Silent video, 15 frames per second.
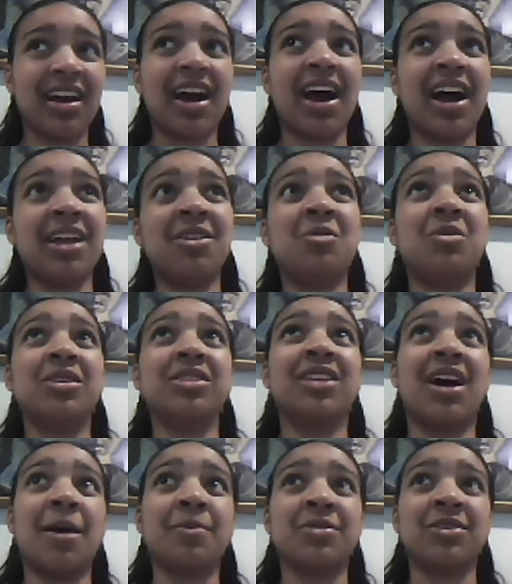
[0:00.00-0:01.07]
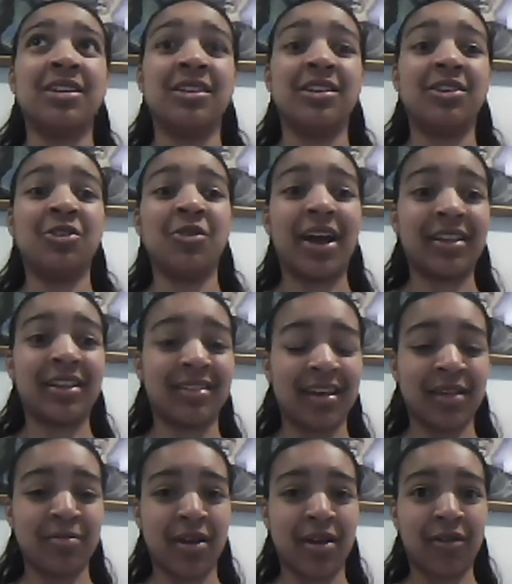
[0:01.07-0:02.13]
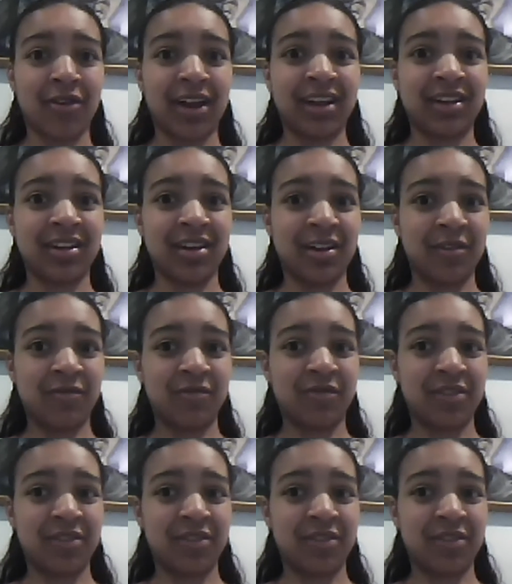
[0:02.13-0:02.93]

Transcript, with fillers: I don't want the option to exercise my right of